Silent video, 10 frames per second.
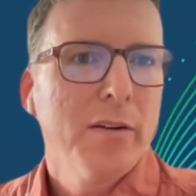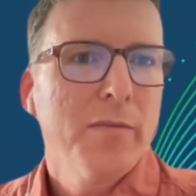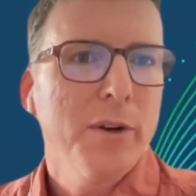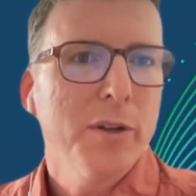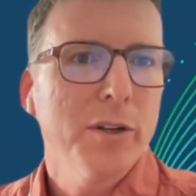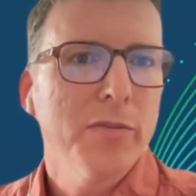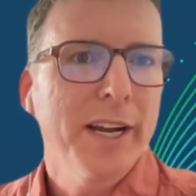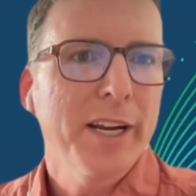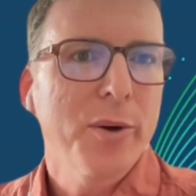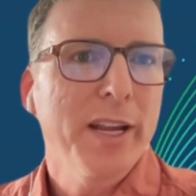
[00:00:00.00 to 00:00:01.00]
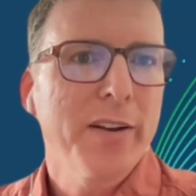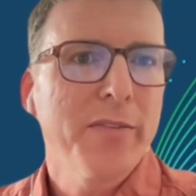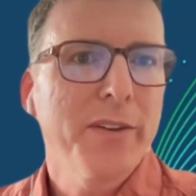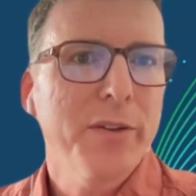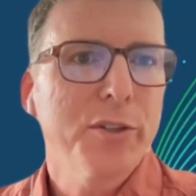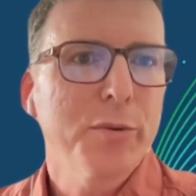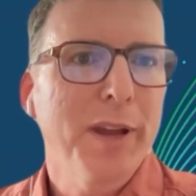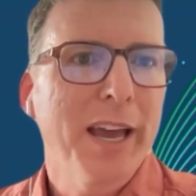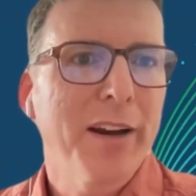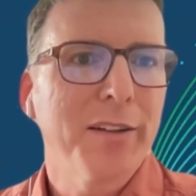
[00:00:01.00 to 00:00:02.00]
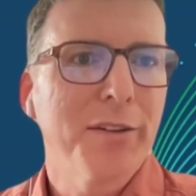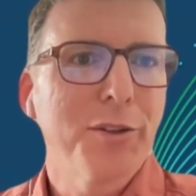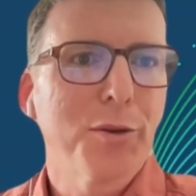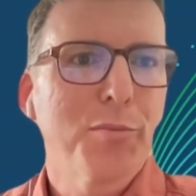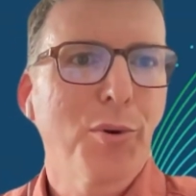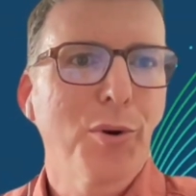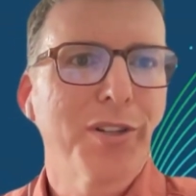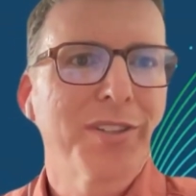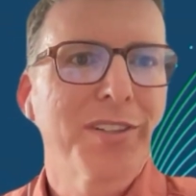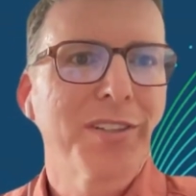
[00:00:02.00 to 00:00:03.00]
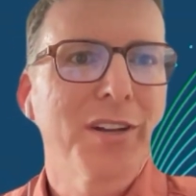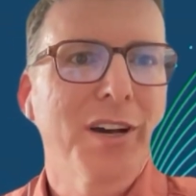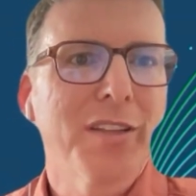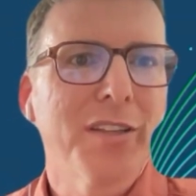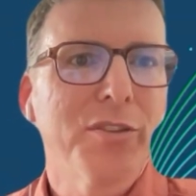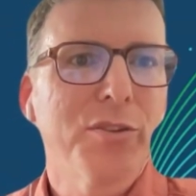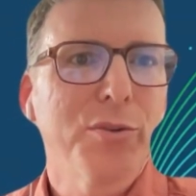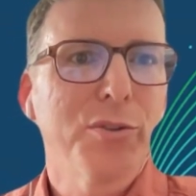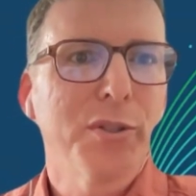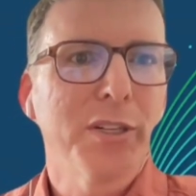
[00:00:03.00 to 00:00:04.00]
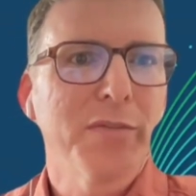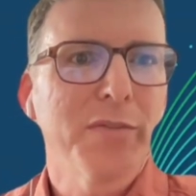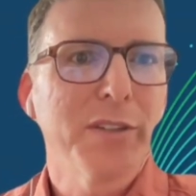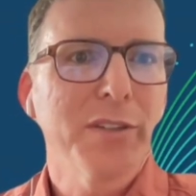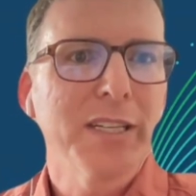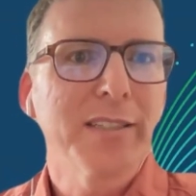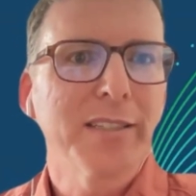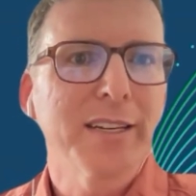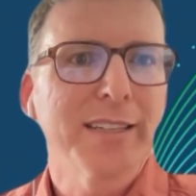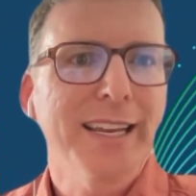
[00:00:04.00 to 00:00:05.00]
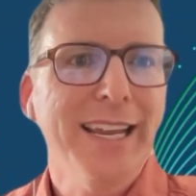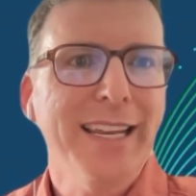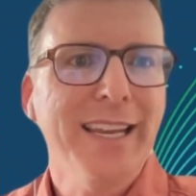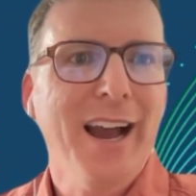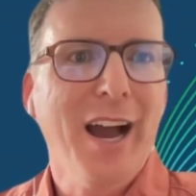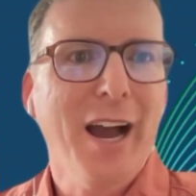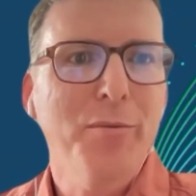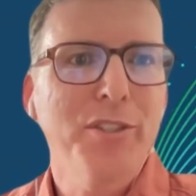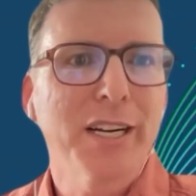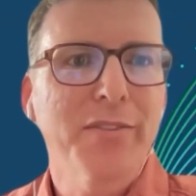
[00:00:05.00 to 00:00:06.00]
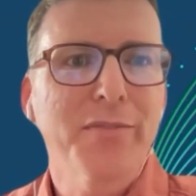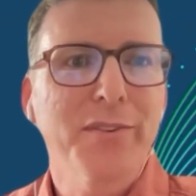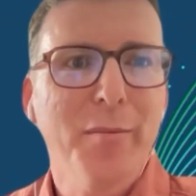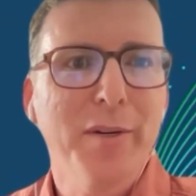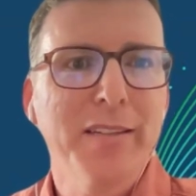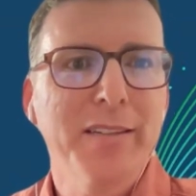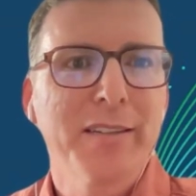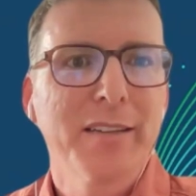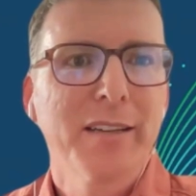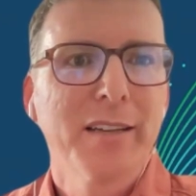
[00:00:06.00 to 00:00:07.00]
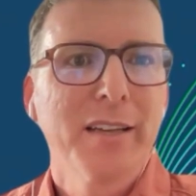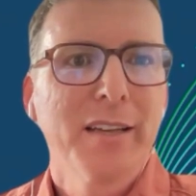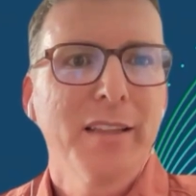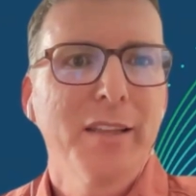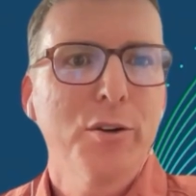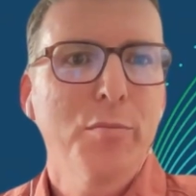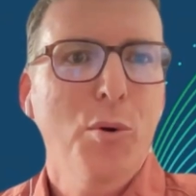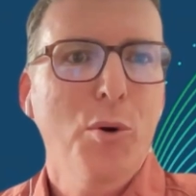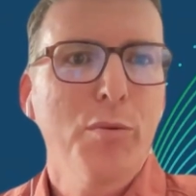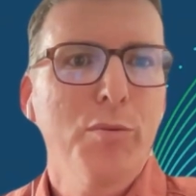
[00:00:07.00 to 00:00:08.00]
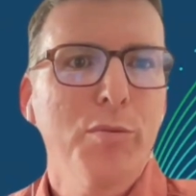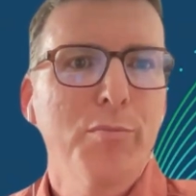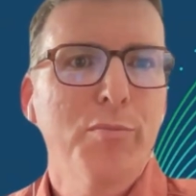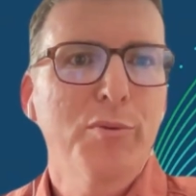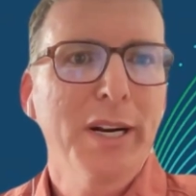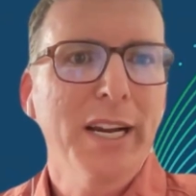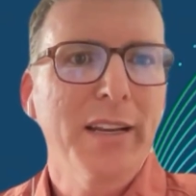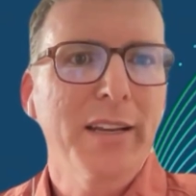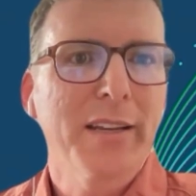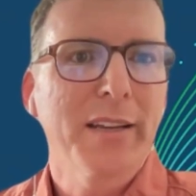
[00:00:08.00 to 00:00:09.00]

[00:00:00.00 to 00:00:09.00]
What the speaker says: Further, if I create a filter panel in the report on the two-string field and select any object from it, then the report will break